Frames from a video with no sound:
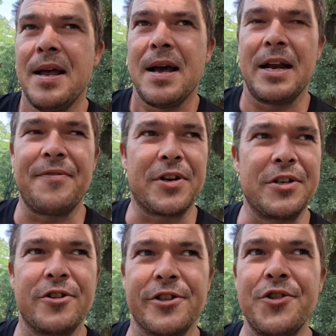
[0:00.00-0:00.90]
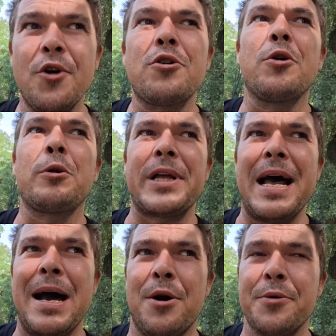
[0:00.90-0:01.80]
And if I can just knuckle
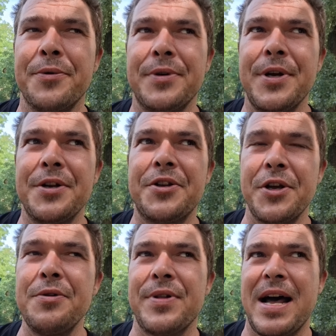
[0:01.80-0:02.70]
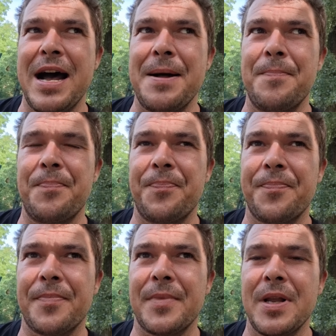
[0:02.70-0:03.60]
down and do that,
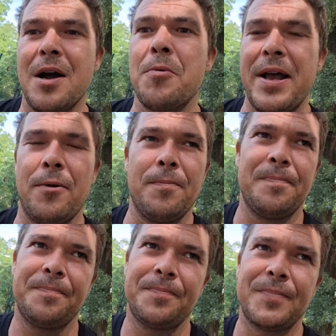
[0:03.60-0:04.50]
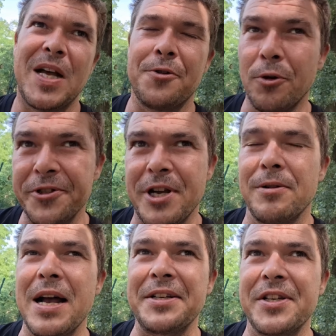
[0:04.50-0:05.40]
I will. I'd also
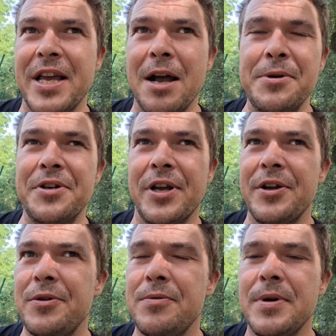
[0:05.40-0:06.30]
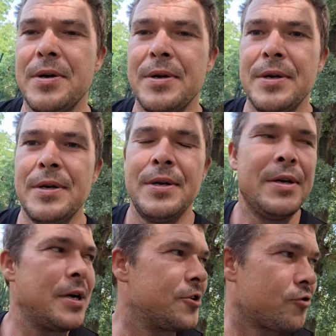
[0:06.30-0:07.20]
like to go and do
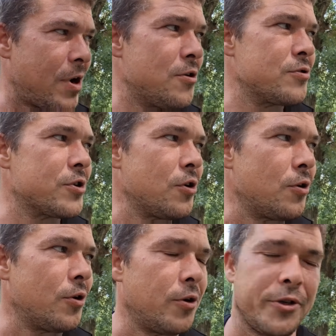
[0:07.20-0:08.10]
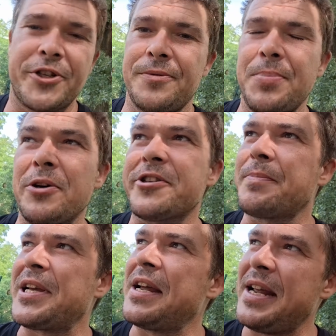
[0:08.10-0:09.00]
a drone course and
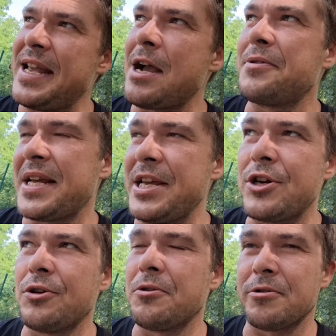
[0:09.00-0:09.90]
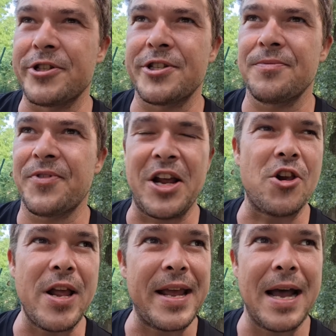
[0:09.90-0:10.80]
possibly an EOD course this
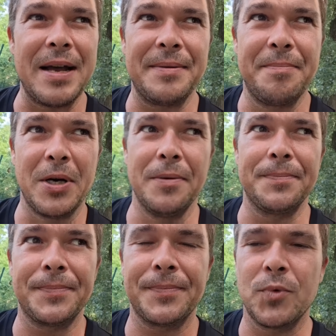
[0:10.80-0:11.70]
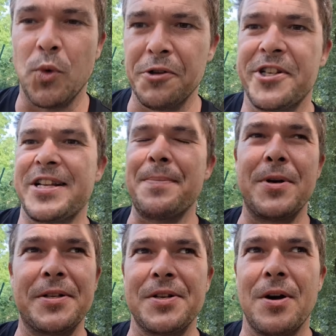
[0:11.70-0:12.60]
year, but one step at
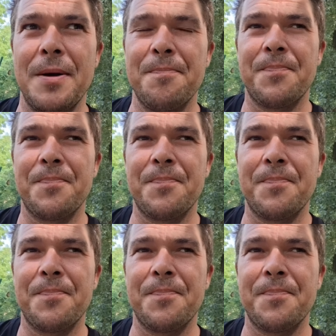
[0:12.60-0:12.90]
a time.